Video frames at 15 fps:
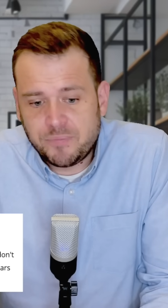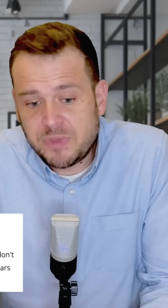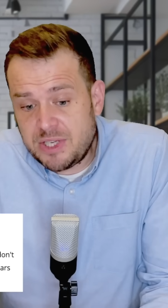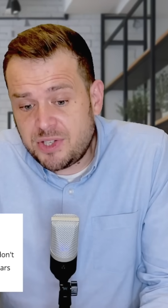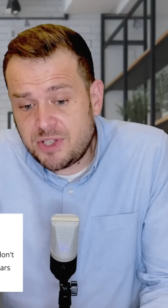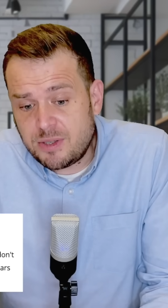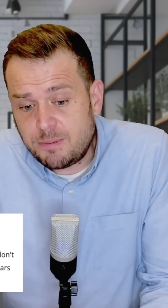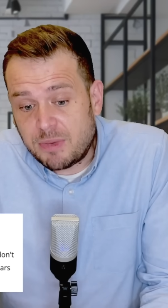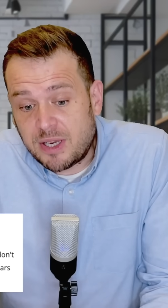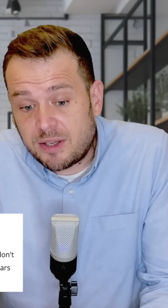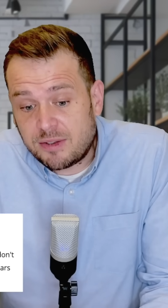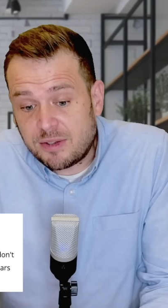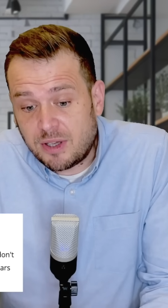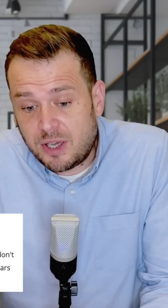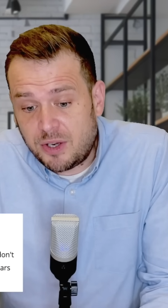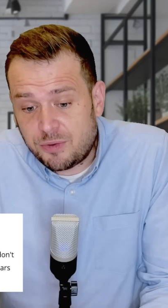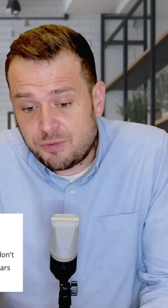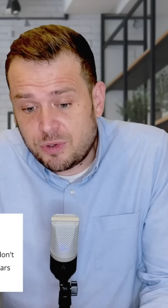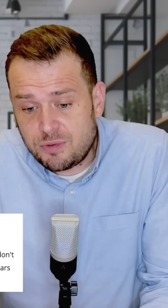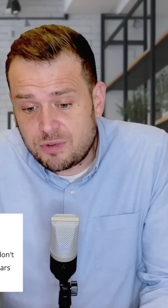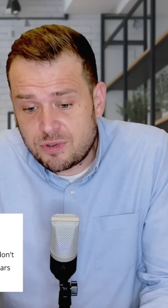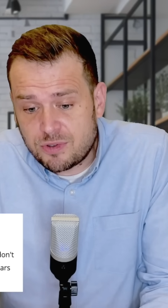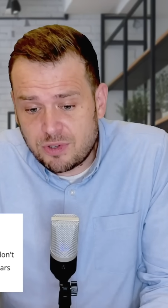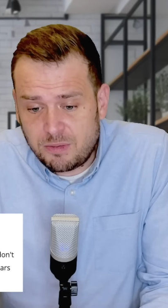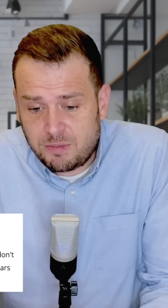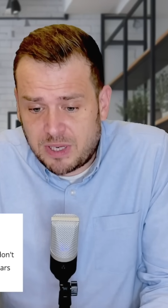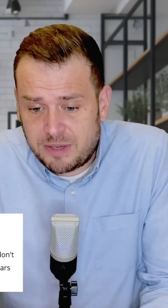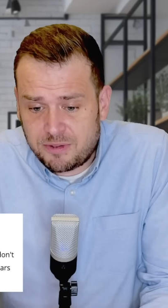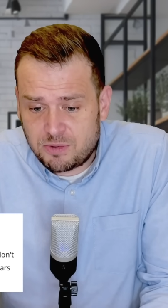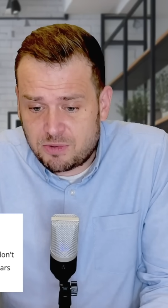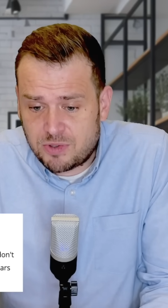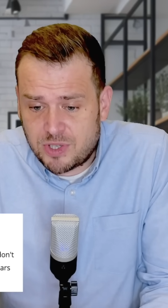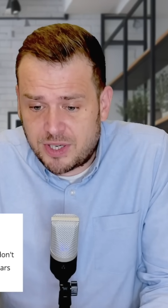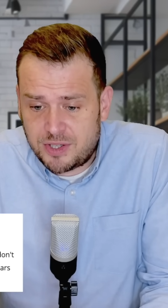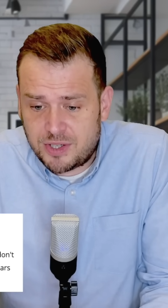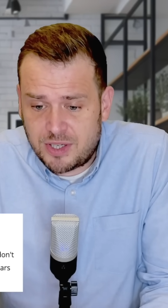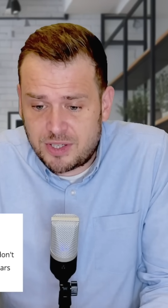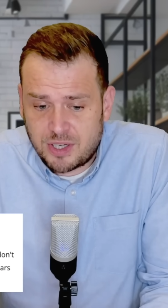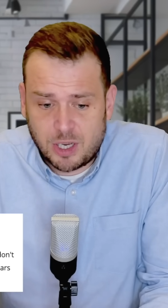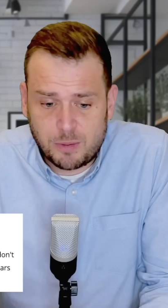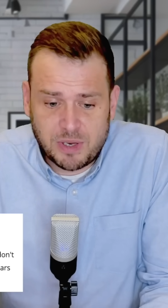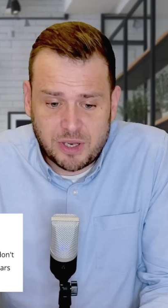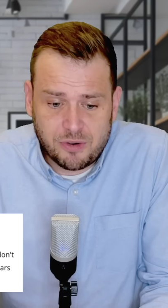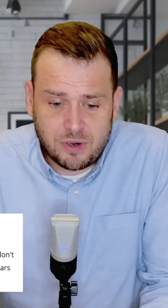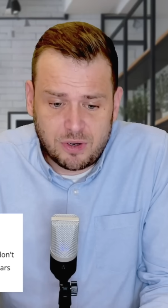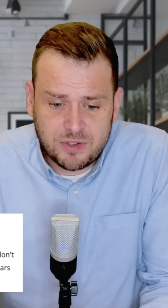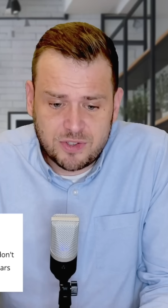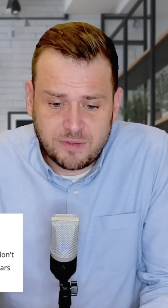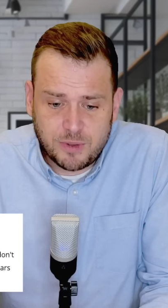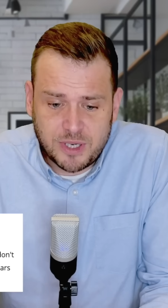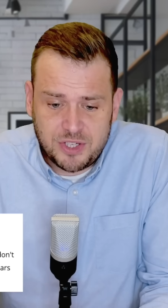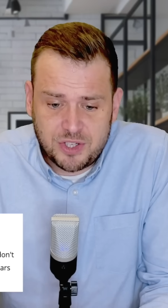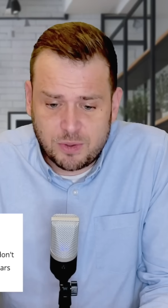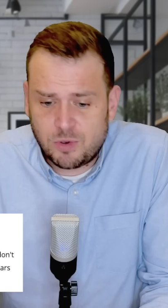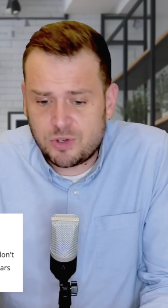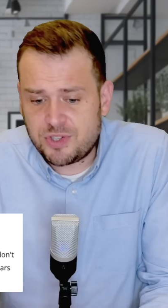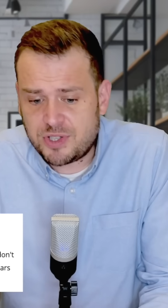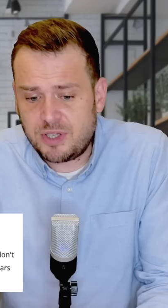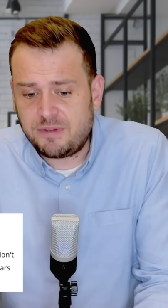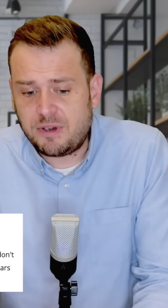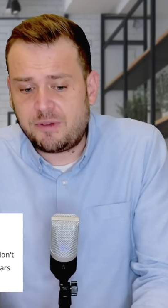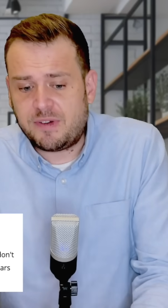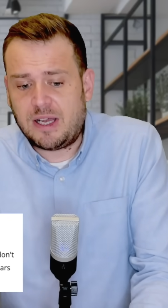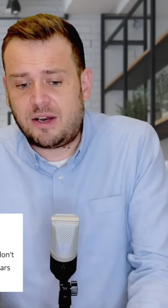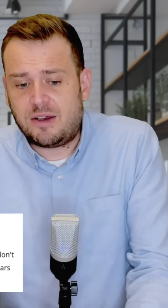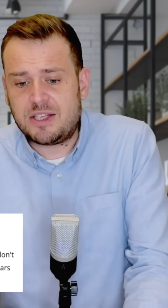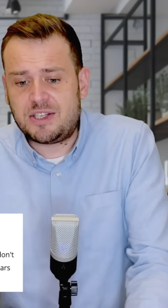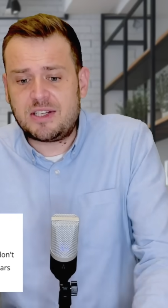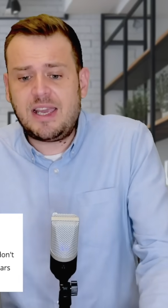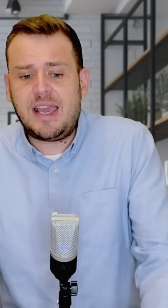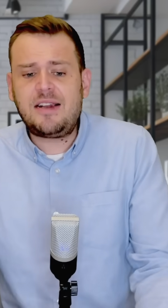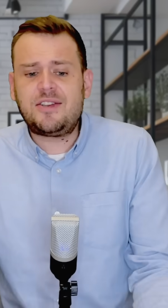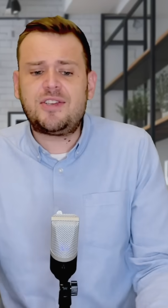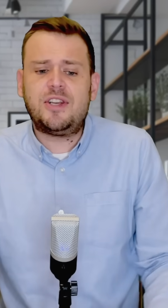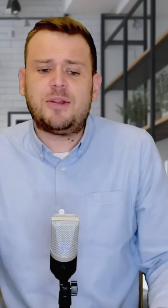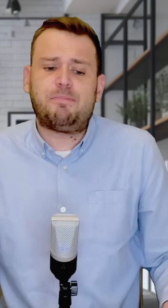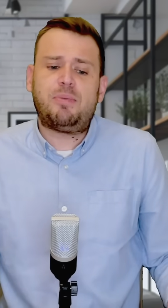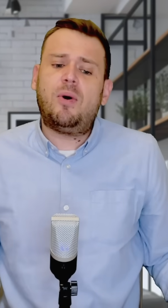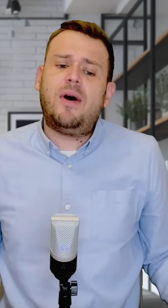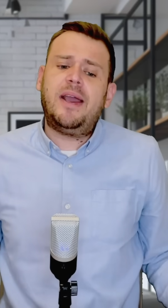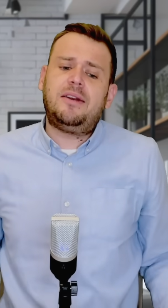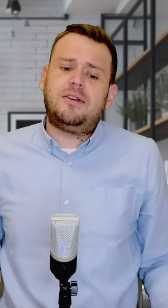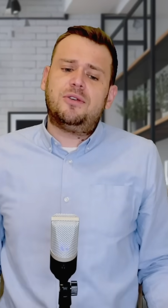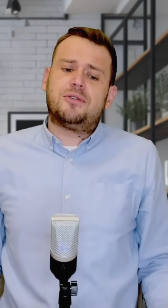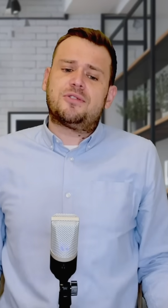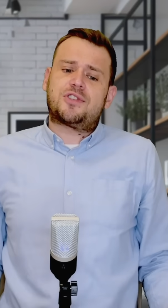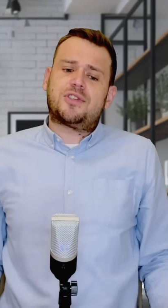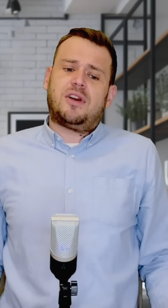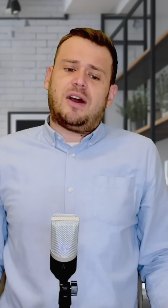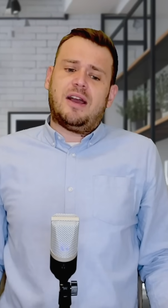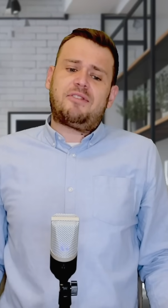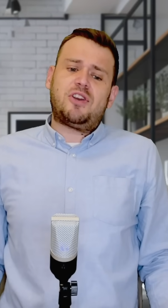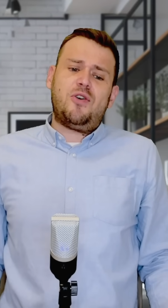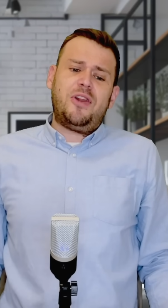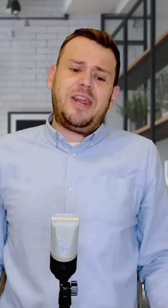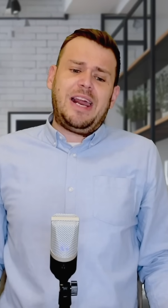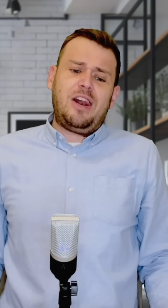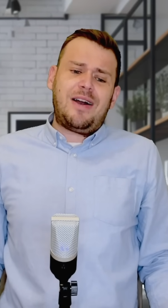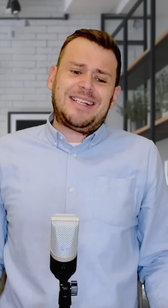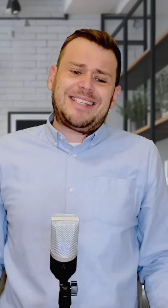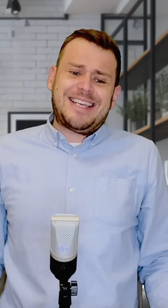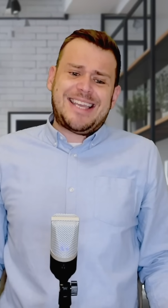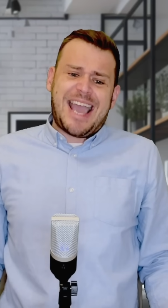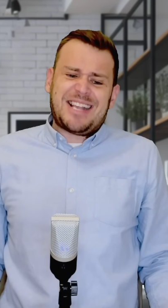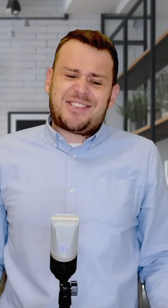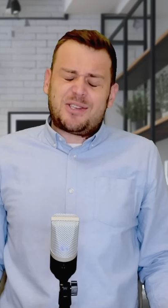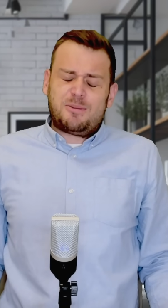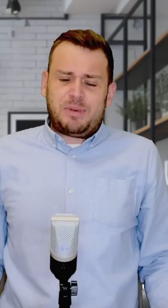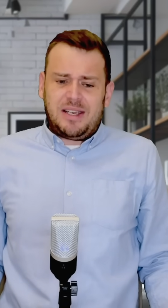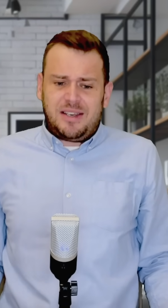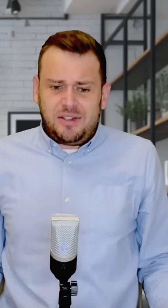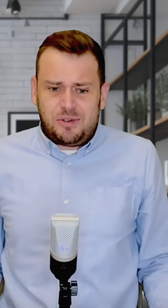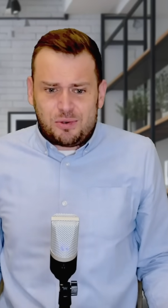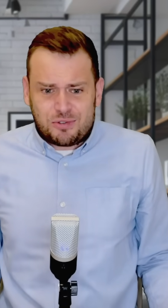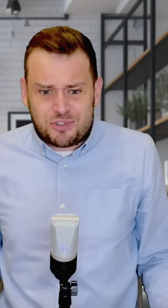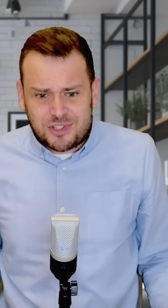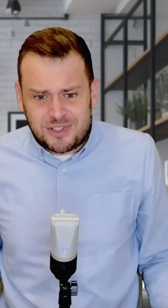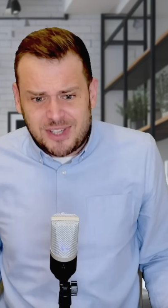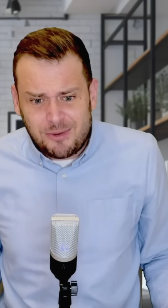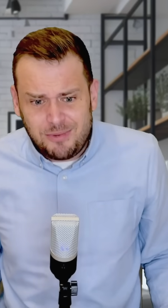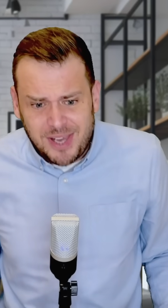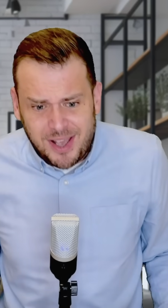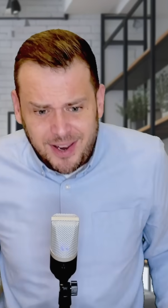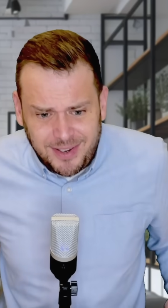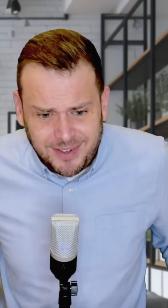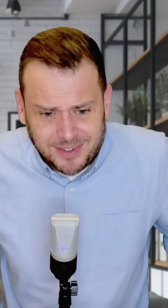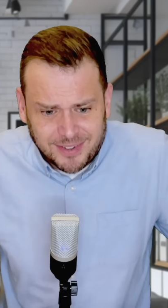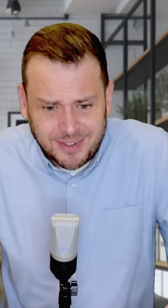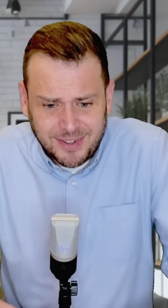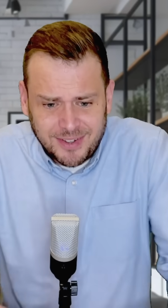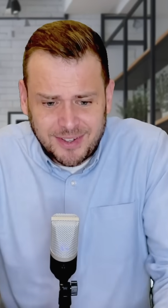This is a myth, and the rules of streaming platforms were changed years ago, but there are lots of ways you can watch TV without licence. Get to the point, Yorkshire Live. God, they like to get a bit in Yorkshire, don't they?